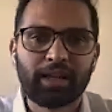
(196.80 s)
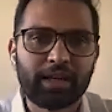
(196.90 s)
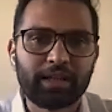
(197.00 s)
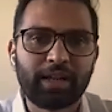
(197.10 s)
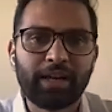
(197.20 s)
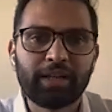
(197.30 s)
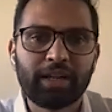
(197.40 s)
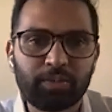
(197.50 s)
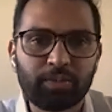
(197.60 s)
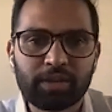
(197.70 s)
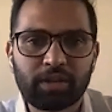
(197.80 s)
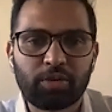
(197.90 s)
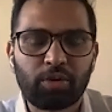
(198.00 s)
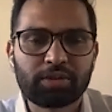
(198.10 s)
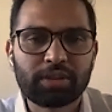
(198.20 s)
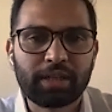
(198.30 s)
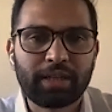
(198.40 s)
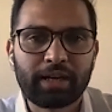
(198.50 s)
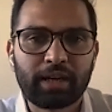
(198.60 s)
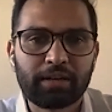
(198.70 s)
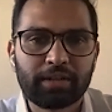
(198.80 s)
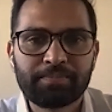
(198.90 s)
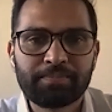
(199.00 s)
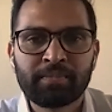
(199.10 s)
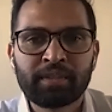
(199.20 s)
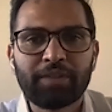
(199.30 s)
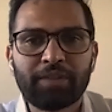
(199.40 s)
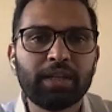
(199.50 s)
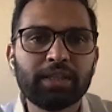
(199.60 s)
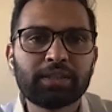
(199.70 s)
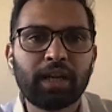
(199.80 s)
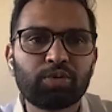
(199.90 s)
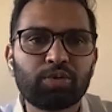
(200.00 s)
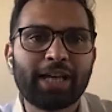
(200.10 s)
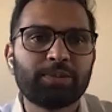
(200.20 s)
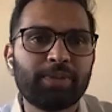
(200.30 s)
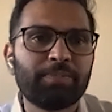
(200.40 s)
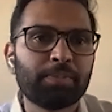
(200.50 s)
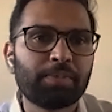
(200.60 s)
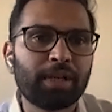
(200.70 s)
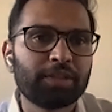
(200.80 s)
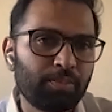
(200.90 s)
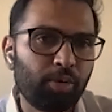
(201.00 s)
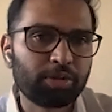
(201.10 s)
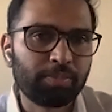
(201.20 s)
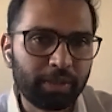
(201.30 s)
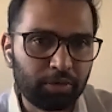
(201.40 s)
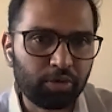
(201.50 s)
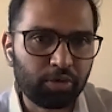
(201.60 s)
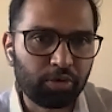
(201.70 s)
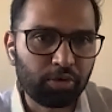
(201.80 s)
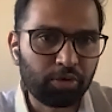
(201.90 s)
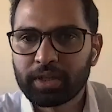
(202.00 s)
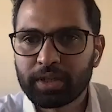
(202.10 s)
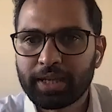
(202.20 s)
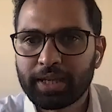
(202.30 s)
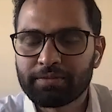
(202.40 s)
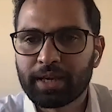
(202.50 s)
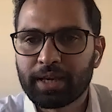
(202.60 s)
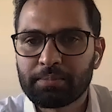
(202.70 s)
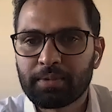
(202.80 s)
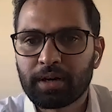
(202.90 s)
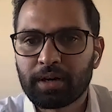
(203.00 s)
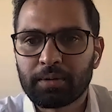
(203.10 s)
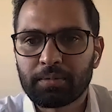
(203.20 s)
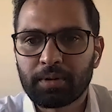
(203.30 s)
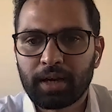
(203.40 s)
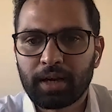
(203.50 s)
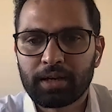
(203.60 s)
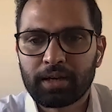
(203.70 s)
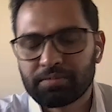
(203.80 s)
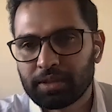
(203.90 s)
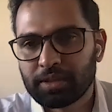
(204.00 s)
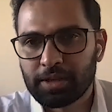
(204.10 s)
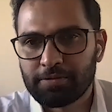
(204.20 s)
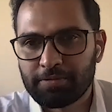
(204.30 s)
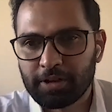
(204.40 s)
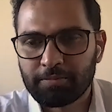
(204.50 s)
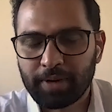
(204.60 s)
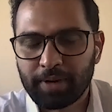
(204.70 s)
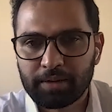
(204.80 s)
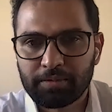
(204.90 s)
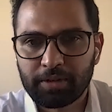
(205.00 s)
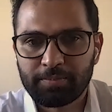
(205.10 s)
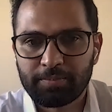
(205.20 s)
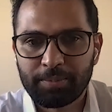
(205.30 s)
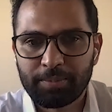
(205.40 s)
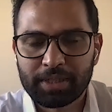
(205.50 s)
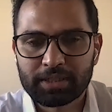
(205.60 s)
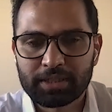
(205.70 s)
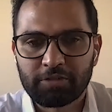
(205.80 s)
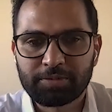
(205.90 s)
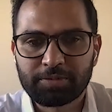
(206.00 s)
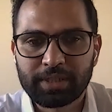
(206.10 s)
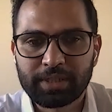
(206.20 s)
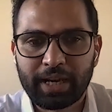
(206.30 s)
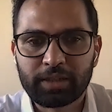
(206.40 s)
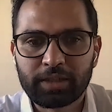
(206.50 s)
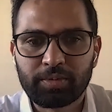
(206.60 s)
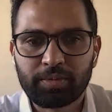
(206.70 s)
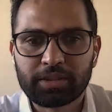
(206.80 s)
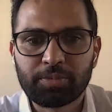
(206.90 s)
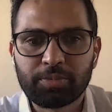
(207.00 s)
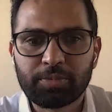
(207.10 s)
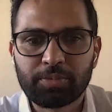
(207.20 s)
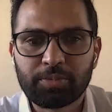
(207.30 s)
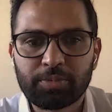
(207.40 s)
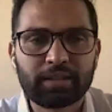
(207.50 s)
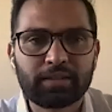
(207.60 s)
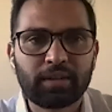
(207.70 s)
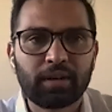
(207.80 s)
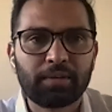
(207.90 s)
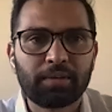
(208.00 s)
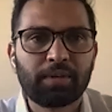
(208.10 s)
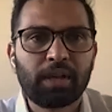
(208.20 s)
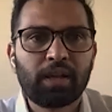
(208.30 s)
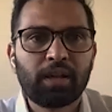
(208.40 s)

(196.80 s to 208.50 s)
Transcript: our entire network across the entire country. And we reached out to as many people as we possibly could. We gave them, if my memory serves me right, we distributed about 18 lakh